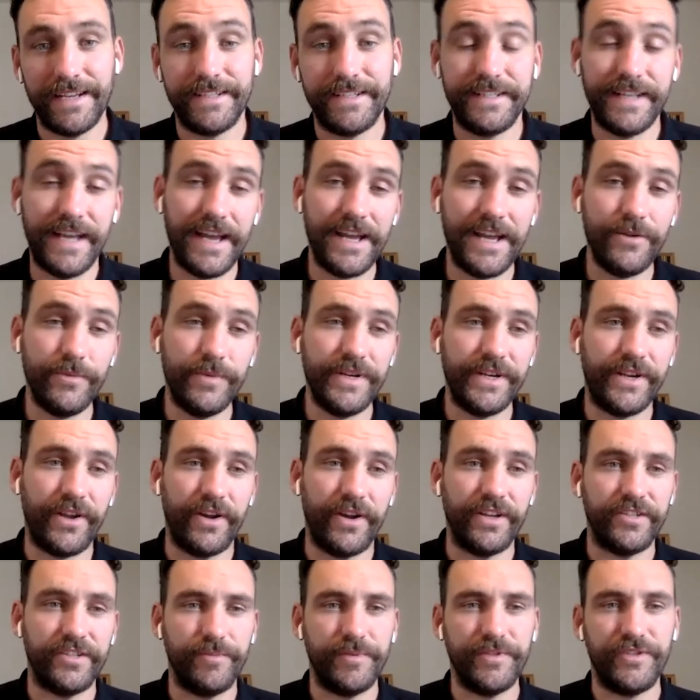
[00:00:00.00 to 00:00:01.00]
Today, we're
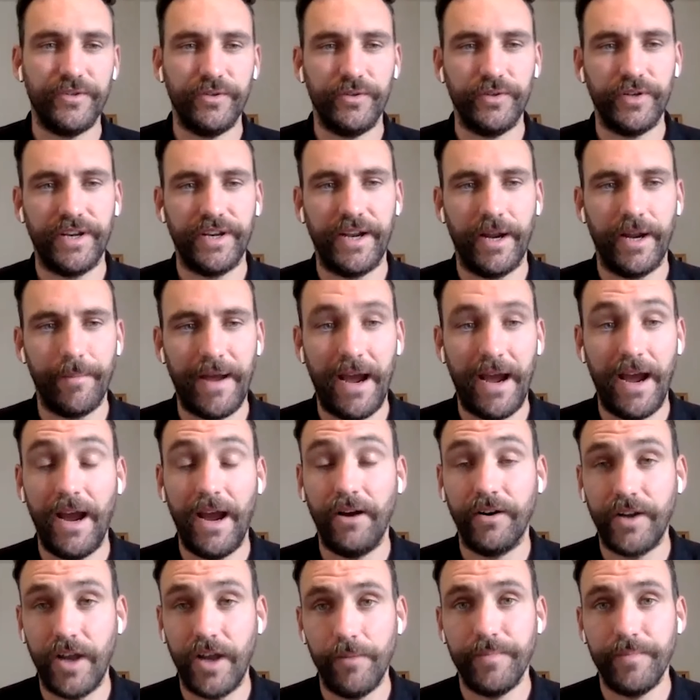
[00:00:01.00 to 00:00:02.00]
going to be talking about
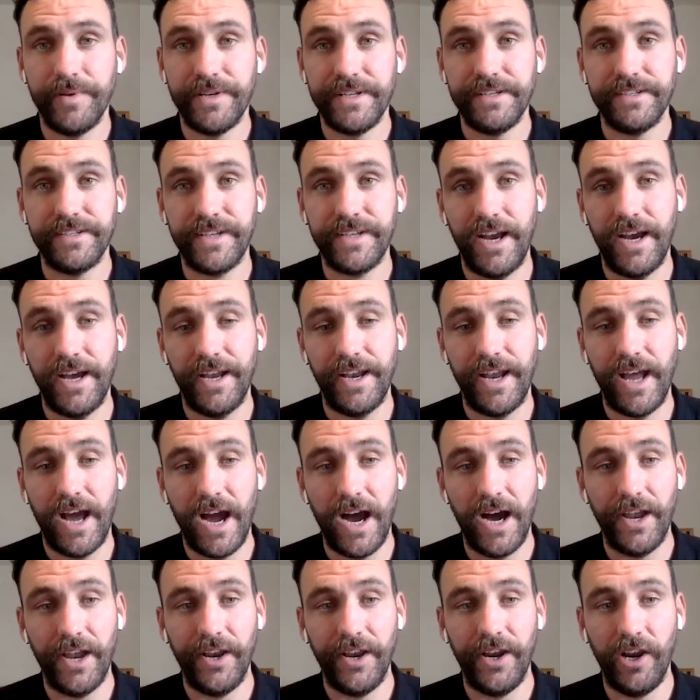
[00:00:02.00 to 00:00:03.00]
how companies can
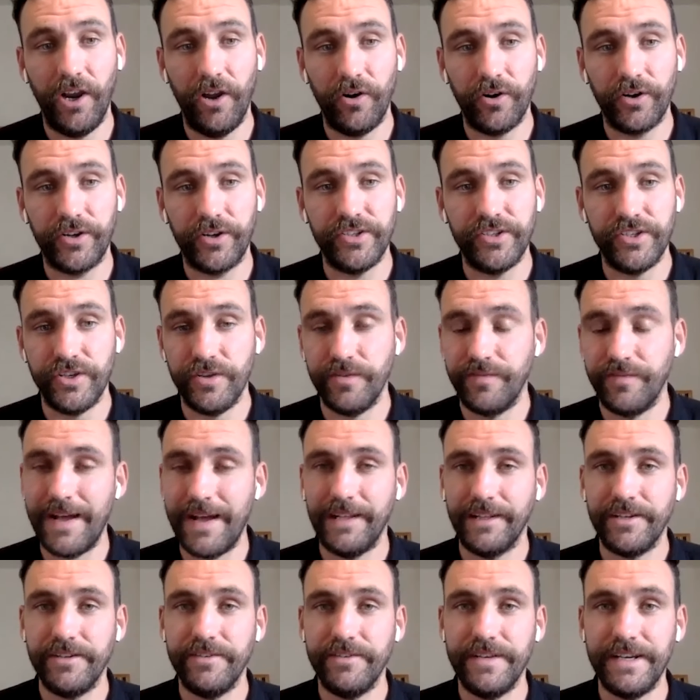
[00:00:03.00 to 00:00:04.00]
unlock new
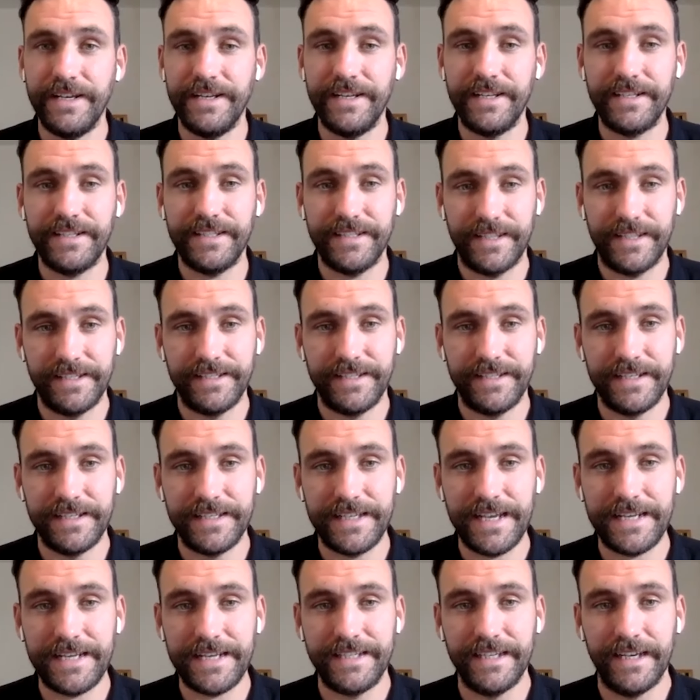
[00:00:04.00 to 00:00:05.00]
value in existing
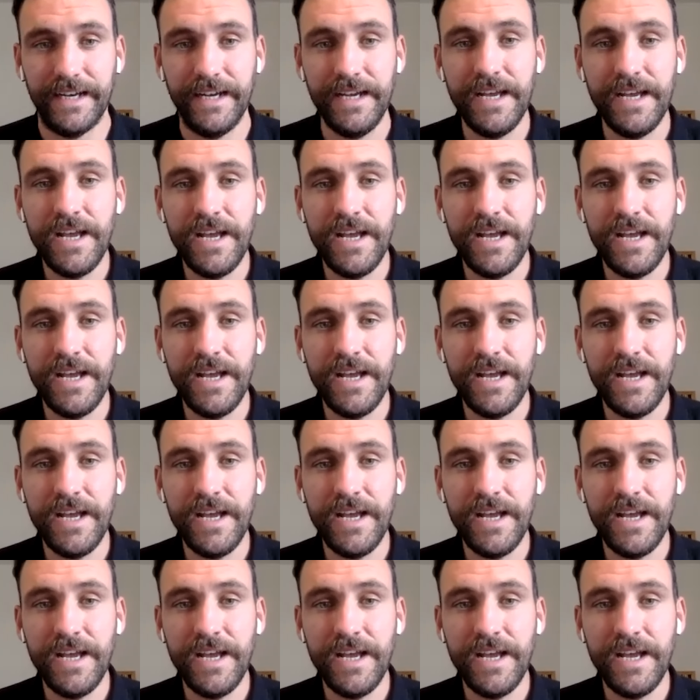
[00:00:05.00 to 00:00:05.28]
data